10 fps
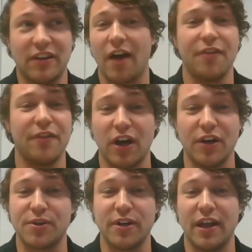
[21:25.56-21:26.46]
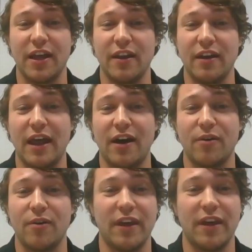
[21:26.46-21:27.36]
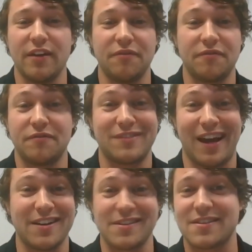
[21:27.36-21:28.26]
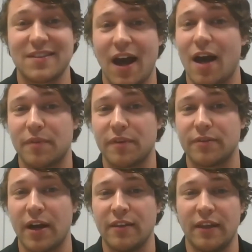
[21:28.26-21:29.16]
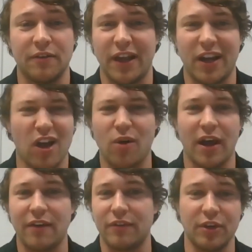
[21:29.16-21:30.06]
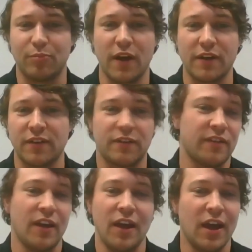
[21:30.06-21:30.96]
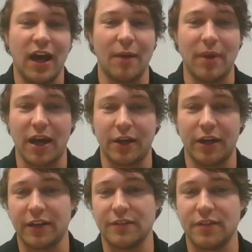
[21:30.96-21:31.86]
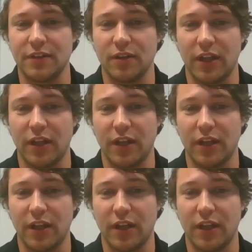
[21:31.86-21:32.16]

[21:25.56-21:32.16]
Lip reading: their 100 and now they've kind of stopped, right? They're like, oh, I have a good presence. I'm not going to continue